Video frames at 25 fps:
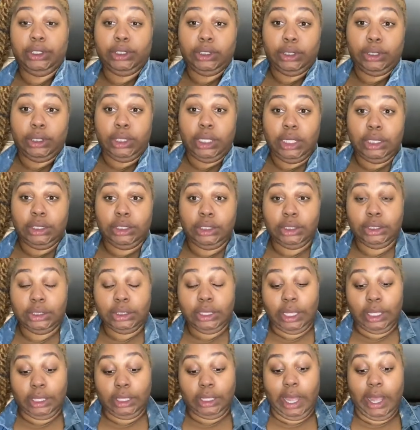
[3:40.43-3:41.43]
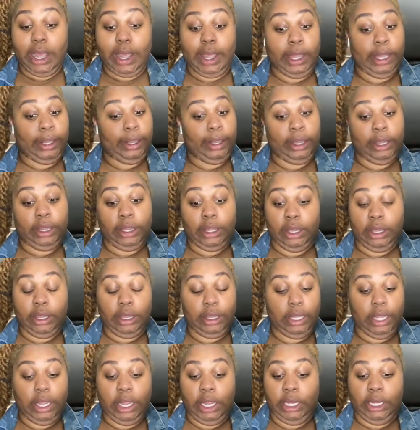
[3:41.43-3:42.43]
So let's just get that in
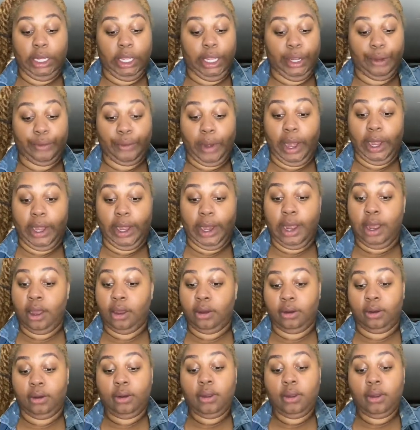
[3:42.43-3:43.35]
here right now.